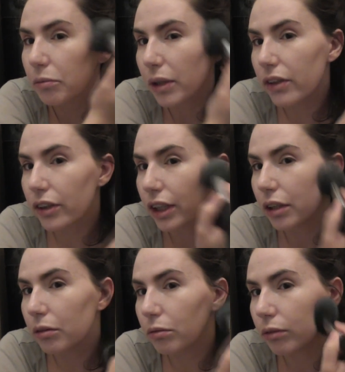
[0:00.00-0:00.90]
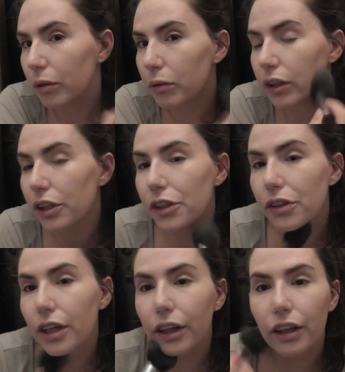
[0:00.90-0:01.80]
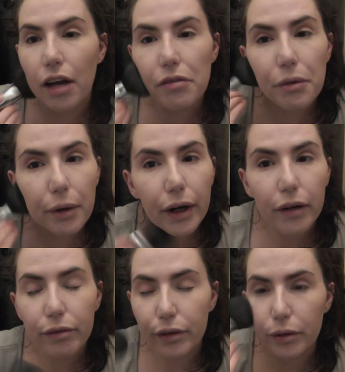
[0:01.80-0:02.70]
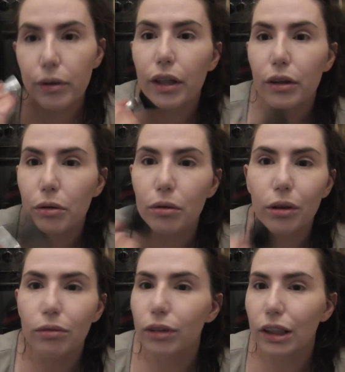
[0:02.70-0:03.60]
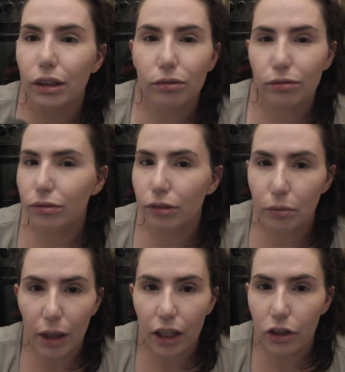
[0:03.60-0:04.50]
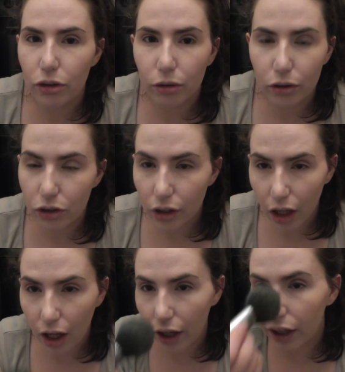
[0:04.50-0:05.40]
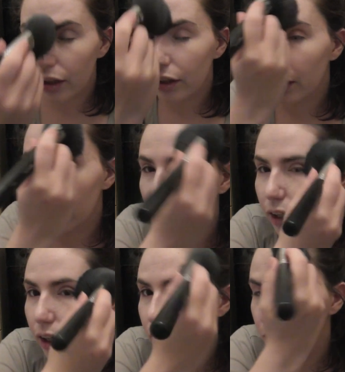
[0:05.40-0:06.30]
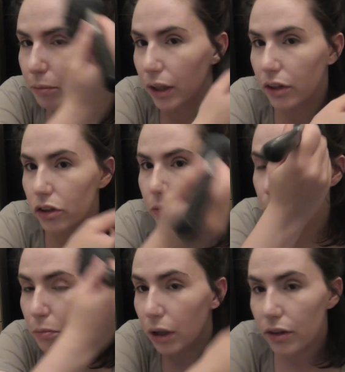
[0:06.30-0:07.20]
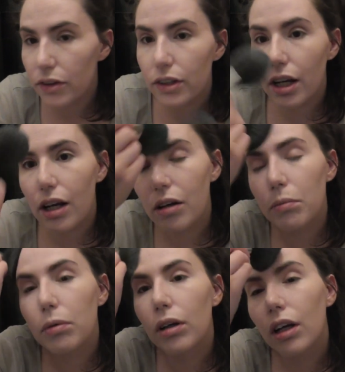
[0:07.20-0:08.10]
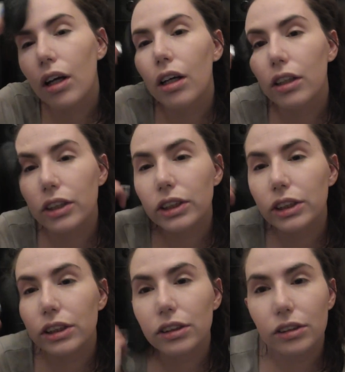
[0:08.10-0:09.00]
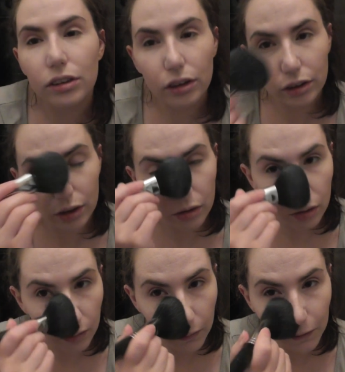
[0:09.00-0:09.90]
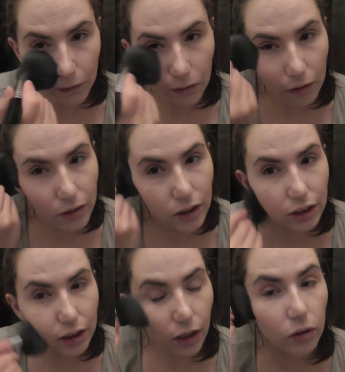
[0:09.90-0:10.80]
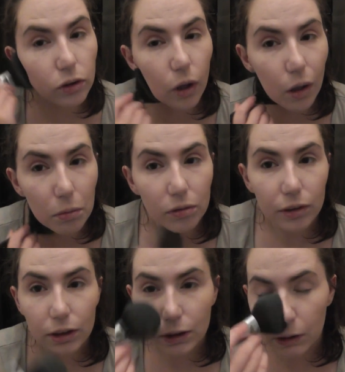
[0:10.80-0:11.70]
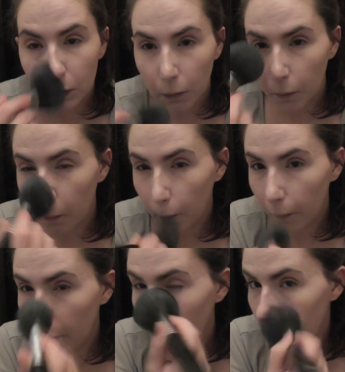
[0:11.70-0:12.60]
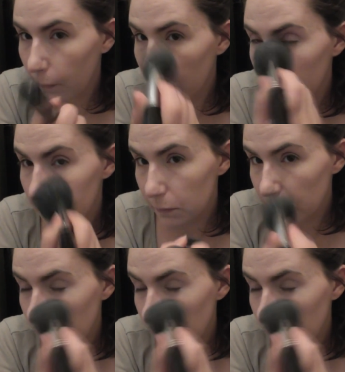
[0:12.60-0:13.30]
basically we were here, there and everywhere for like the whole of like May, June and July, and I kind of had a major bus stop. Just sometimes things get on top of us and